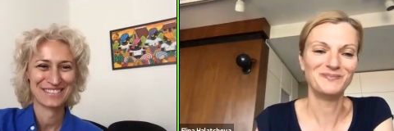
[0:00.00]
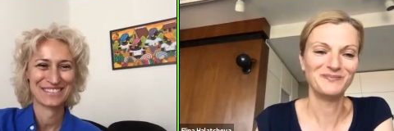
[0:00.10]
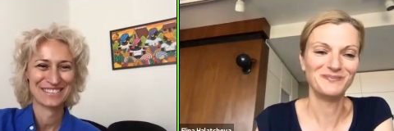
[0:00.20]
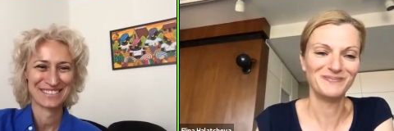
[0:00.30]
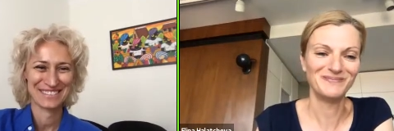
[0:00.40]

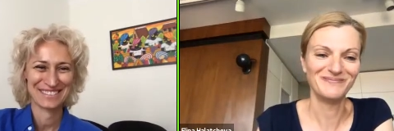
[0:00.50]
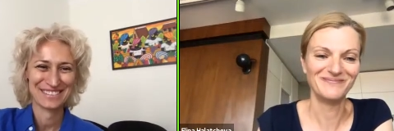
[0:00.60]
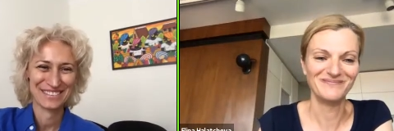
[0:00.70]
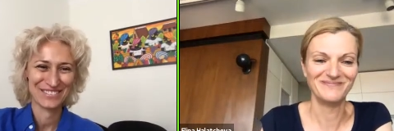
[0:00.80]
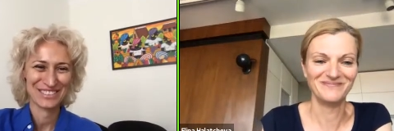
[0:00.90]
Speaker 1: sauce in
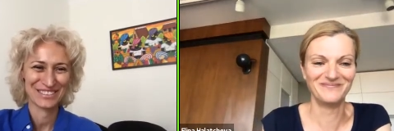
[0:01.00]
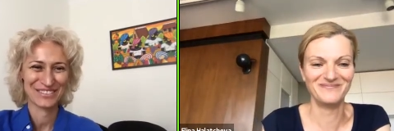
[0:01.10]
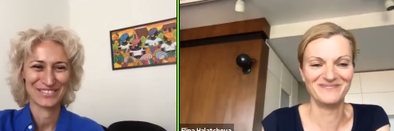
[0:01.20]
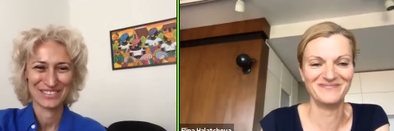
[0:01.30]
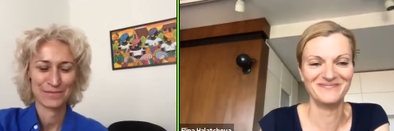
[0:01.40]
terms of
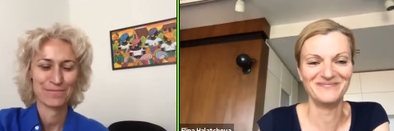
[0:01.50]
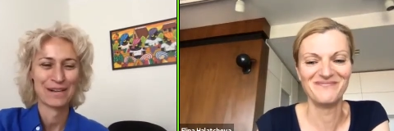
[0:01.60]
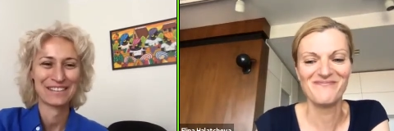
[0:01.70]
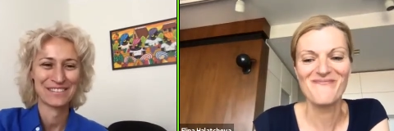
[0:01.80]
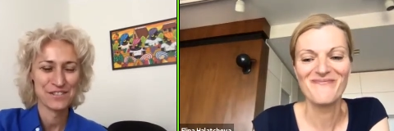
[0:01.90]
the
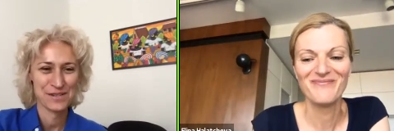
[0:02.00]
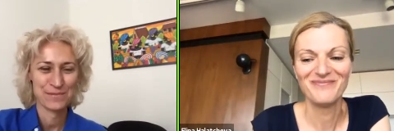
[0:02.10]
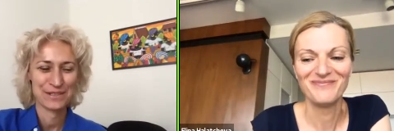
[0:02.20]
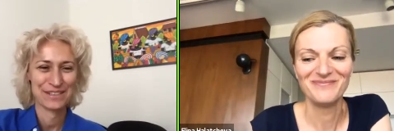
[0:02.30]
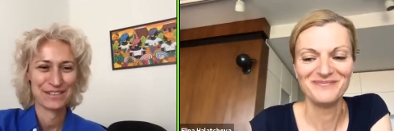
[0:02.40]
partnership
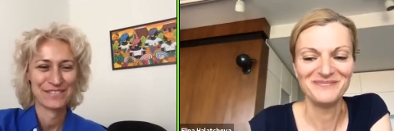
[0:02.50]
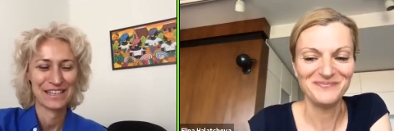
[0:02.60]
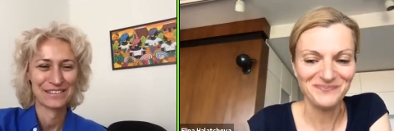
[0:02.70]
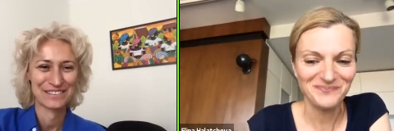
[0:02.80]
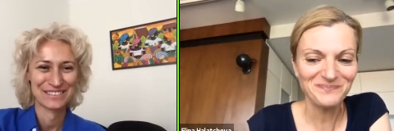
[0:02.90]
with the
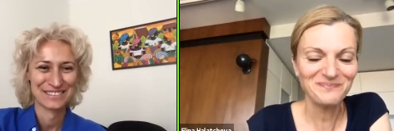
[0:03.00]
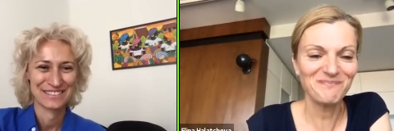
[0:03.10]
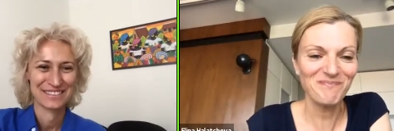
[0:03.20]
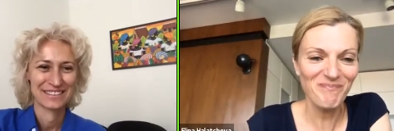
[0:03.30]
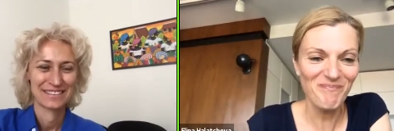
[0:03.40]
founders?
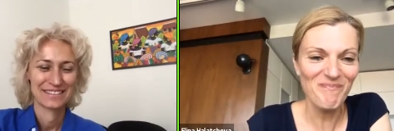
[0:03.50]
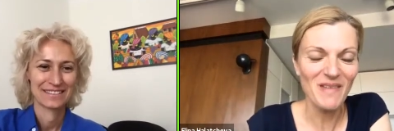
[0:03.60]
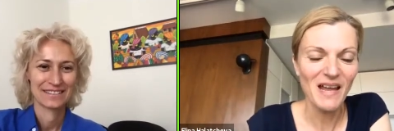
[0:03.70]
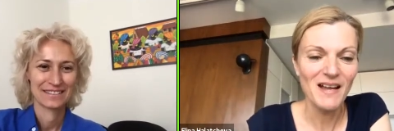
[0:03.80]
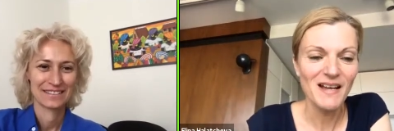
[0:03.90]

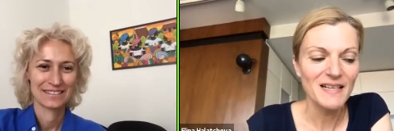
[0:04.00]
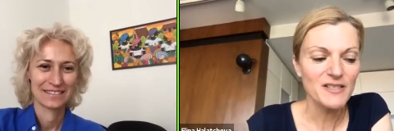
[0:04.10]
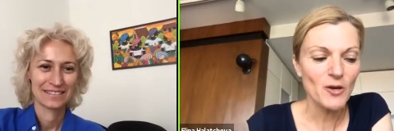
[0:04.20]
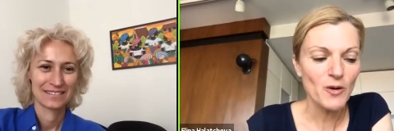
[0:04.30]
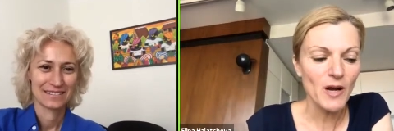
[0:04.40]

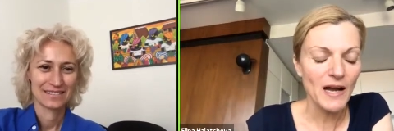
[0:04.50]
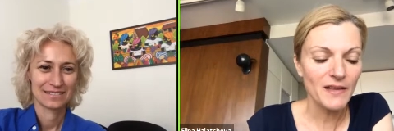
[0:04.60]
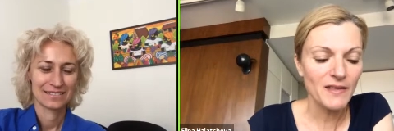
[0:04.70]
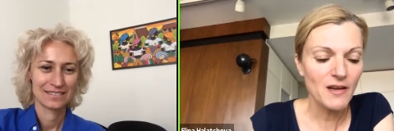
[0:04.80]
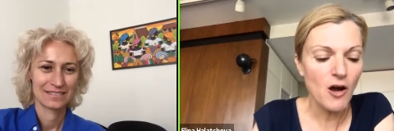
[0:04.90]
Speaker 2: So I
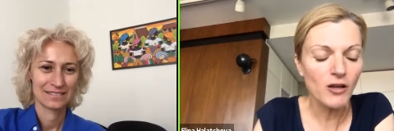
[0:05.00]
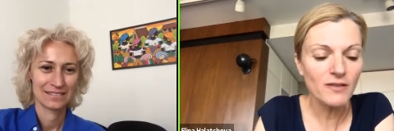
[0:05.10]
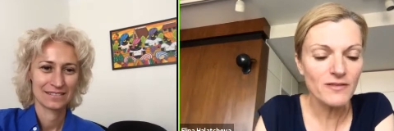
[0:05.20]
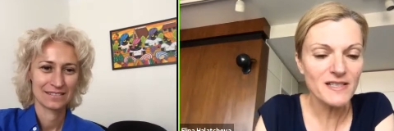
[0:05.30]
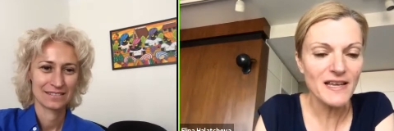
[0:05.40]
think all
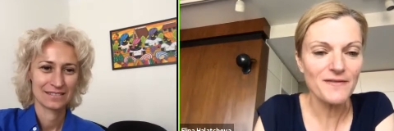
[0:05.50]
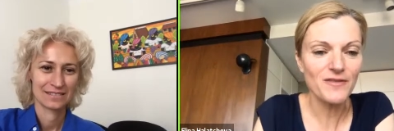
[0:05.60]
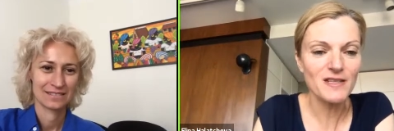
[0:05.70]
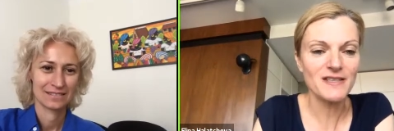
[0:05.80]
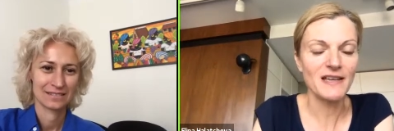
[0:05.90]
of us have
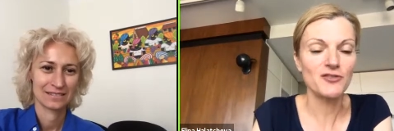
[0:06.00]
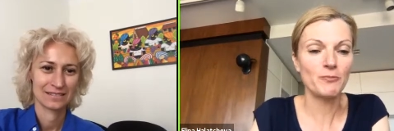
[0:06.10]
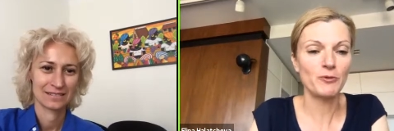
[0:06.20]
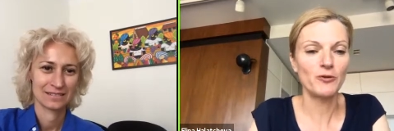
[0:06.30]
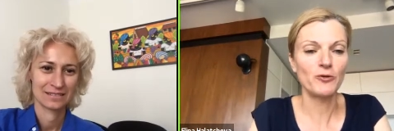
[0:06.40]
this
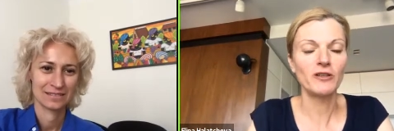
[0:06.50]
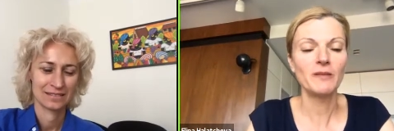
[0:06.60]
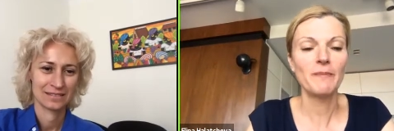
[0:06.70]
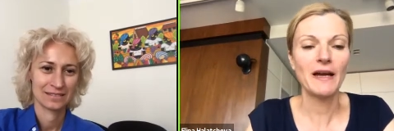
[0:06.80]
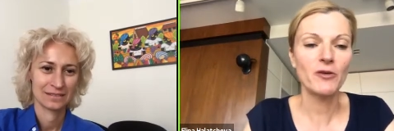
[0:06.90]
entrepreneurial
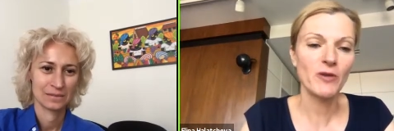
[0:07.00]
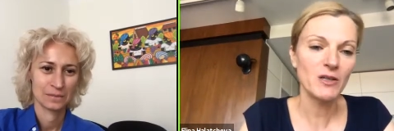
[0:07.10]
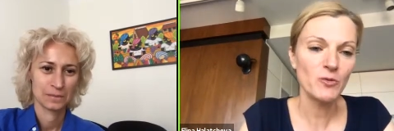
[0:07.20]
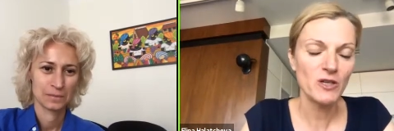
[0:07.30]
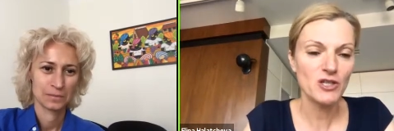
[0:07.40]

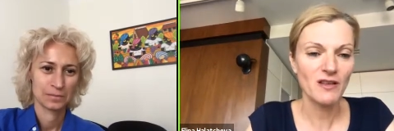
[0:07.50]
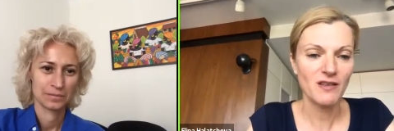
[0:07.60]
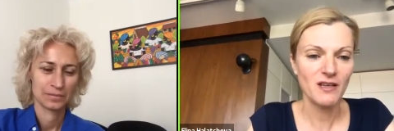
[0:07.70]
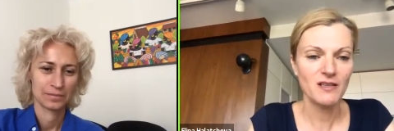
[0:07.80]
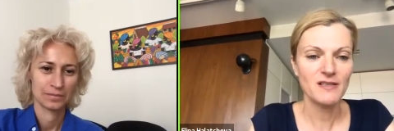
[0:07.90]
background, which I
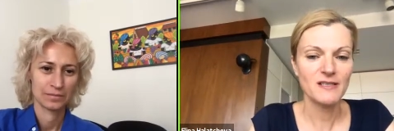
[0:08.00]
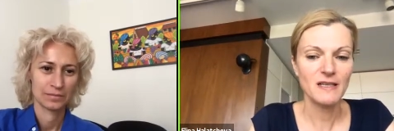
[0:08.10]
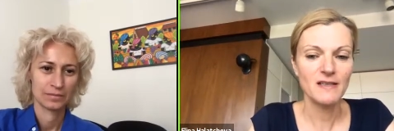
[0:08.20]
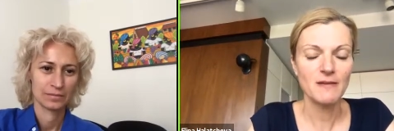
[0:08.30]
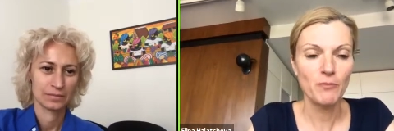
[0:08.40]
think is
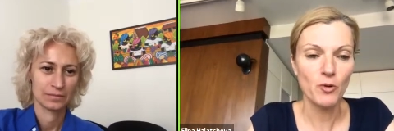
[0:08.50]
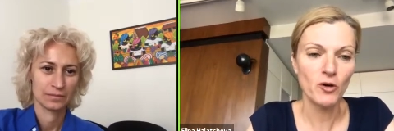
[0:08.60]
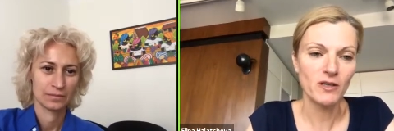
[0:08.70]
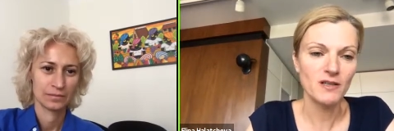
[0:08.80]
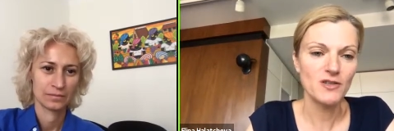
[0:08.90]
is
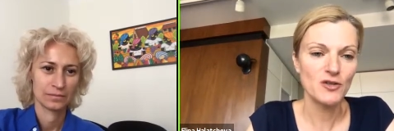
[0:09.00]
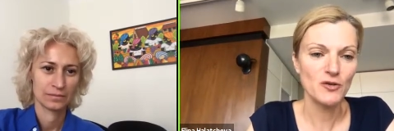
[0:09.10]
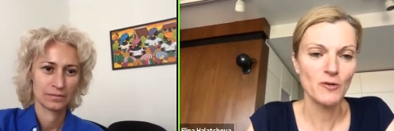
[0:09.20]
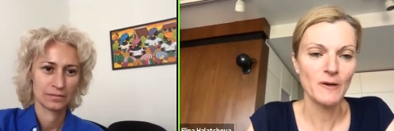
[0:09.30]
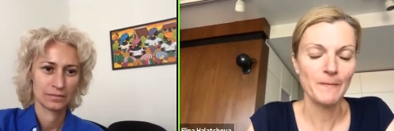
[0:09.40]
important
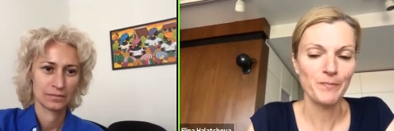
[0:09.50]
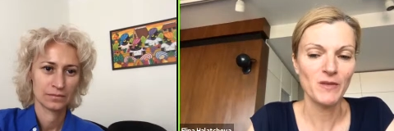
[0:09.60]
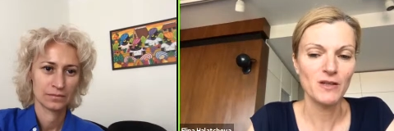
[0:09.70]
to um,